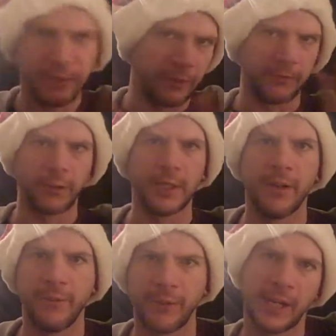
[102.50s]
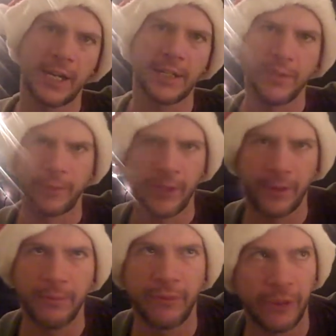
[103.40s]
different variety,
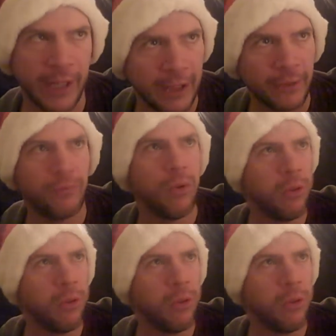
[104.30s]
ver, ver,